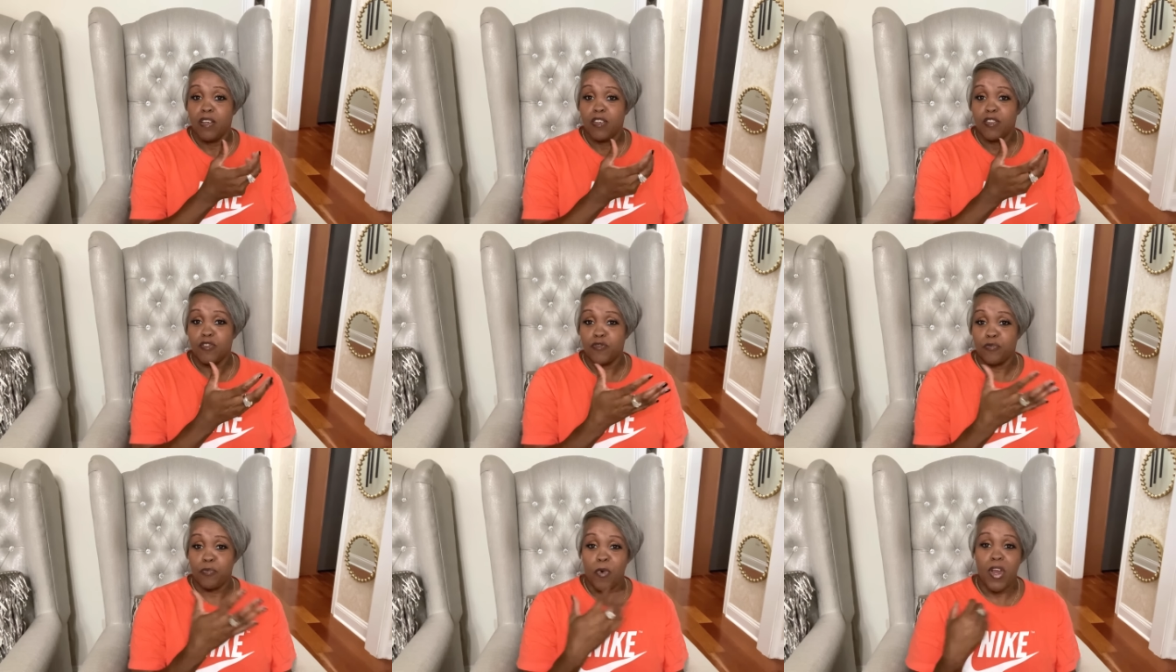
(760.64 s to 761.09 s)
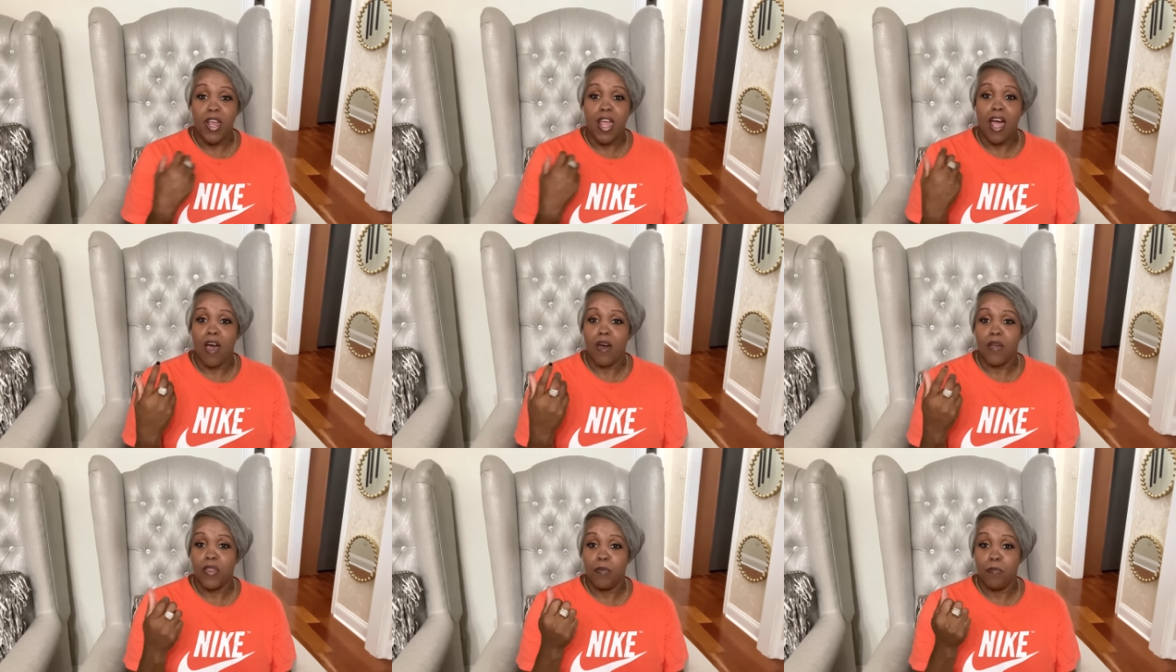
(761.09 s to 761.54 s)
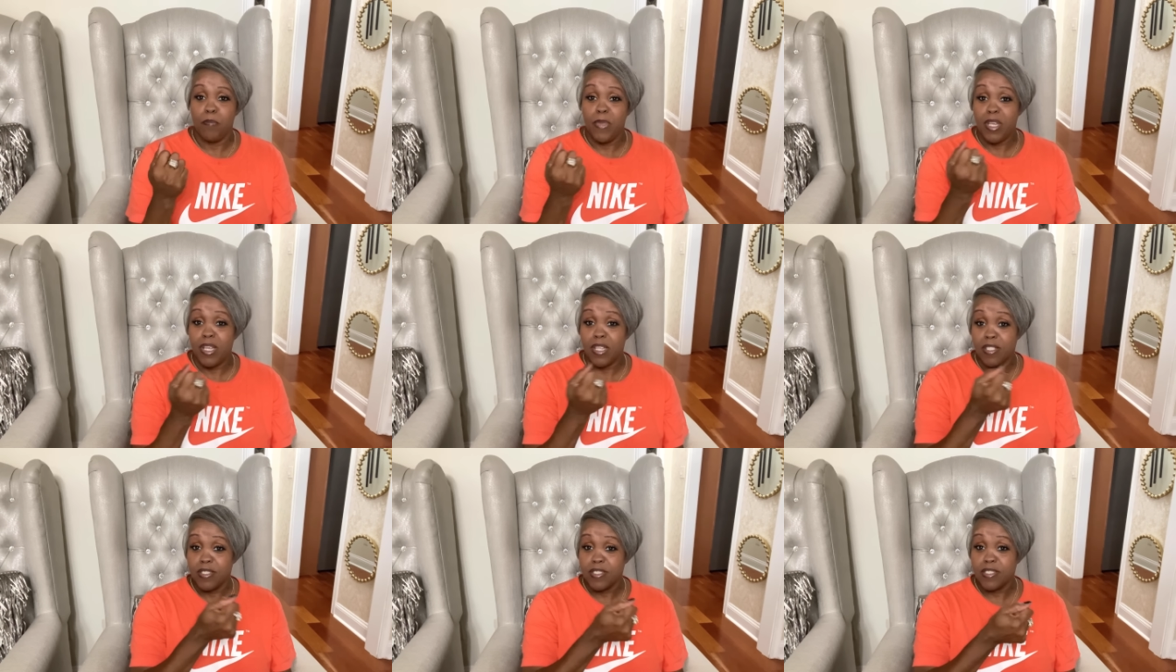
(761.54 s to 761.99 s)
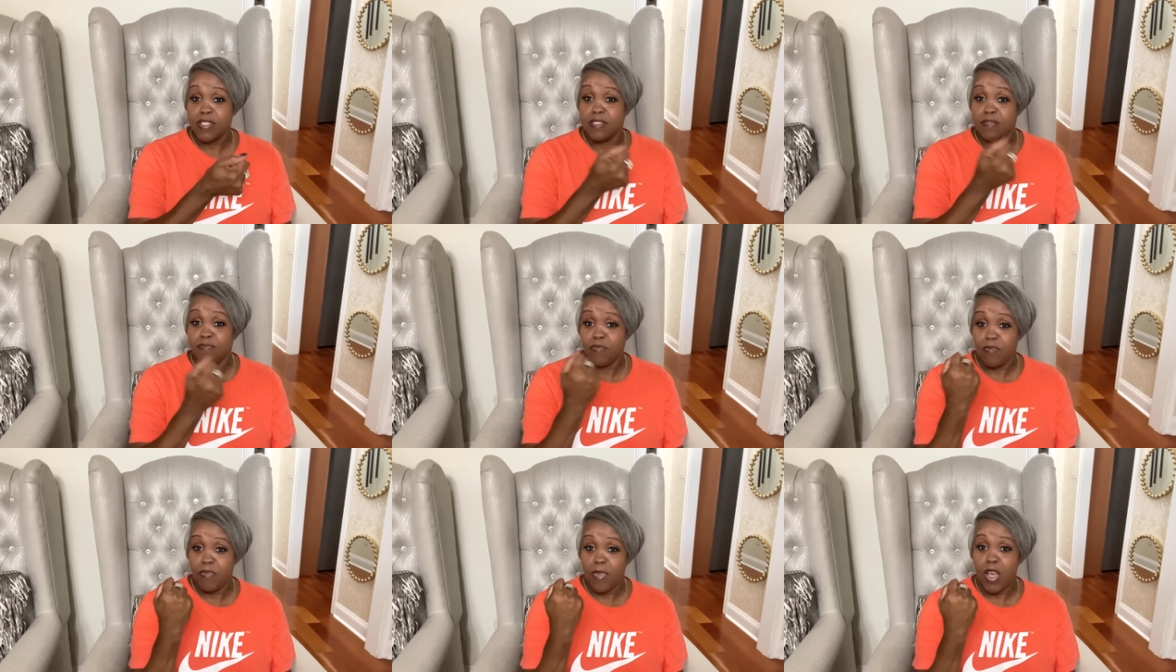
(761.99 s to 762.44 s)
spray out the mist
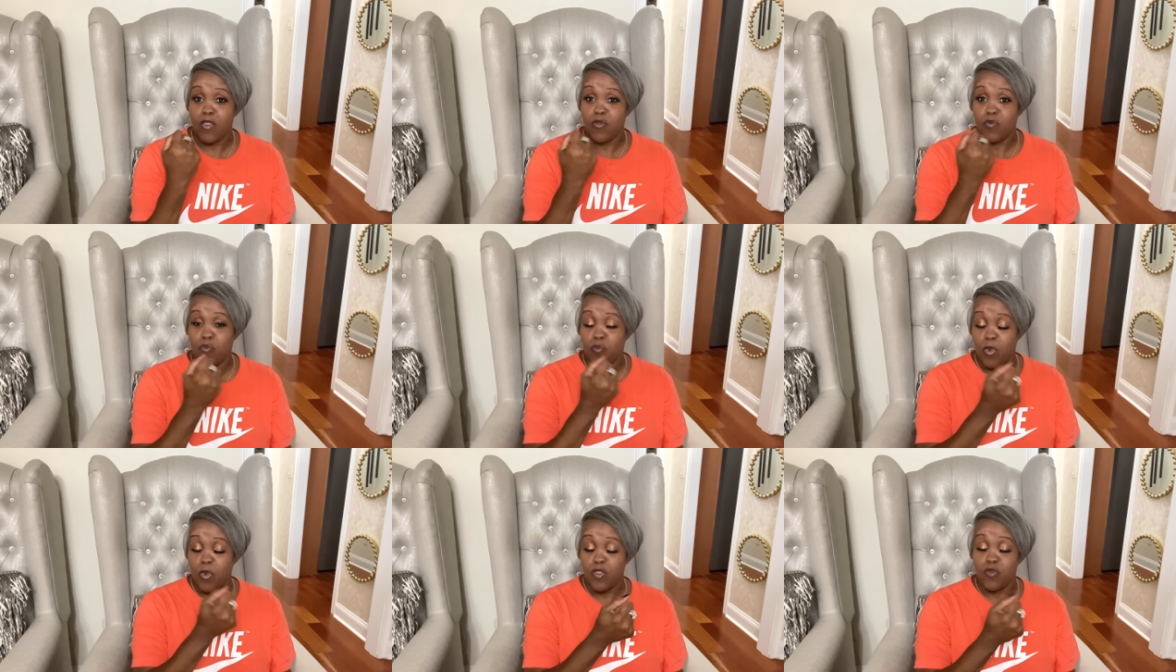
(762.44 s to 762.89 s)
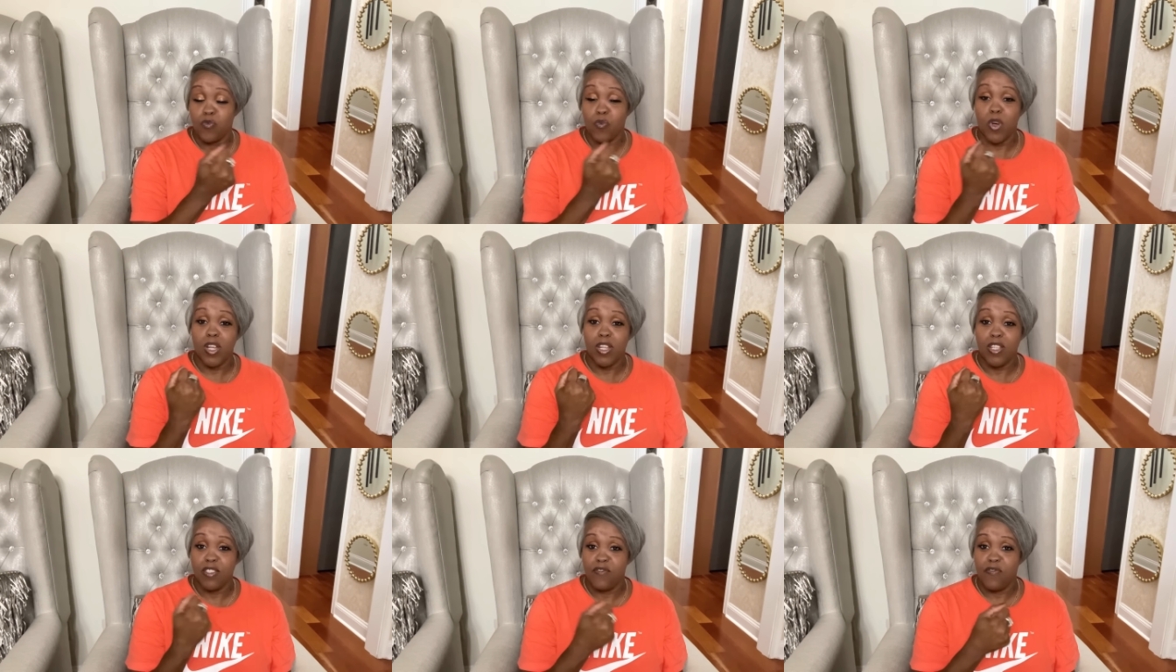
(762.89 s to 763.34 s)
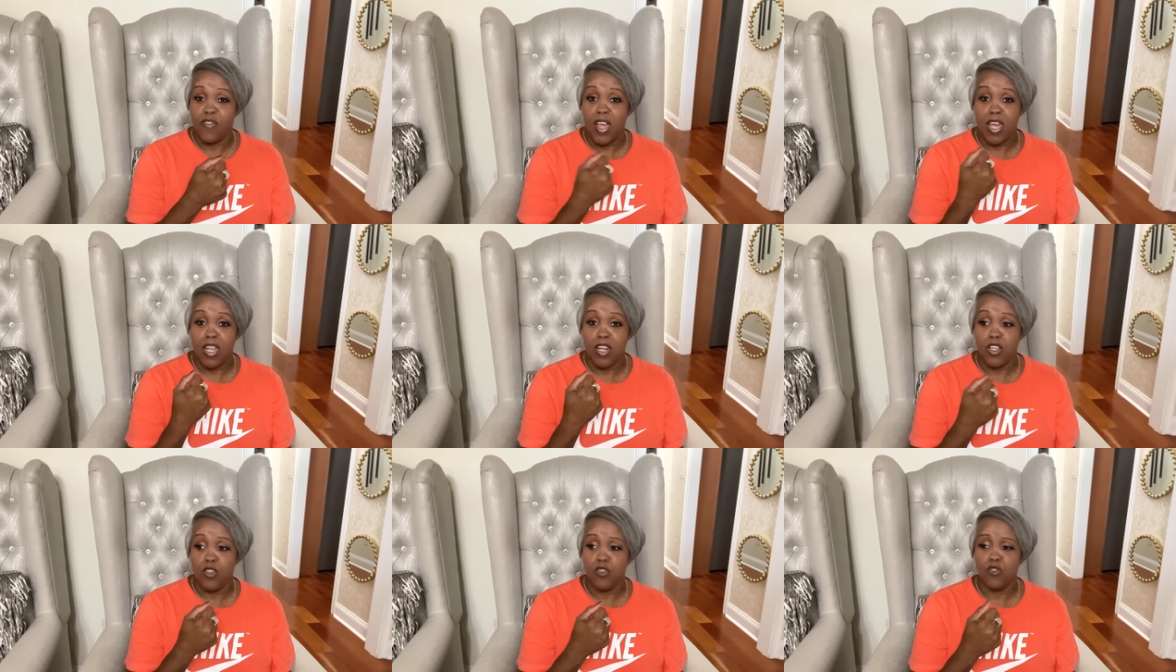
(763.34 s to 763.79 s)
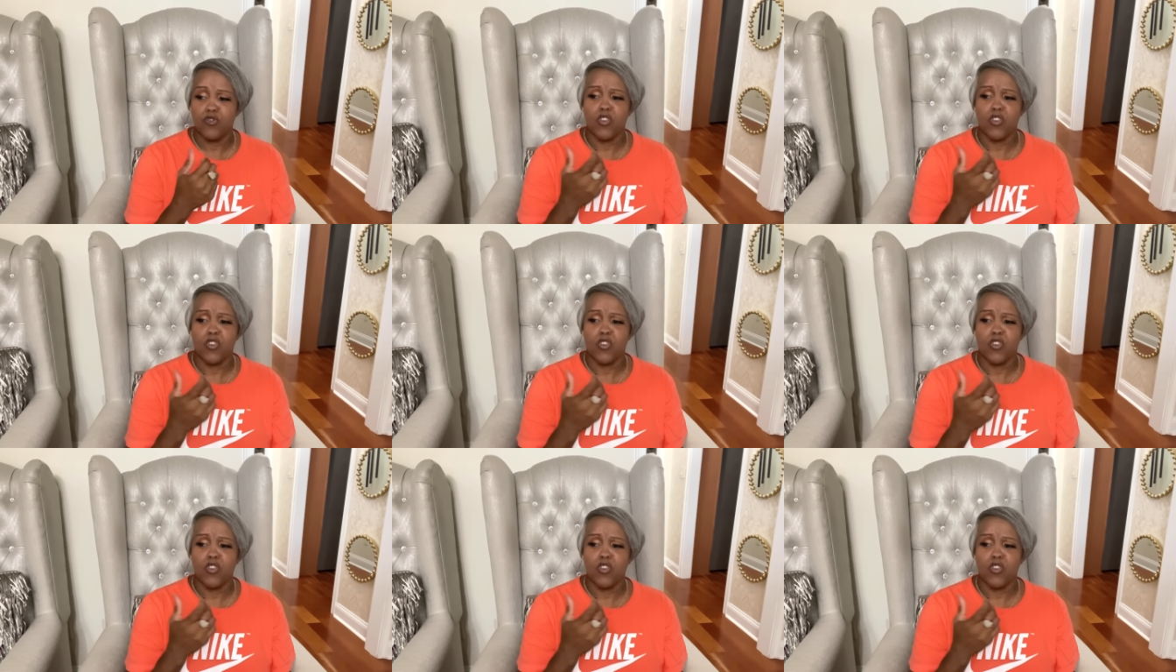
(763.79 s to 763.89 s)
as, as well as fanning you.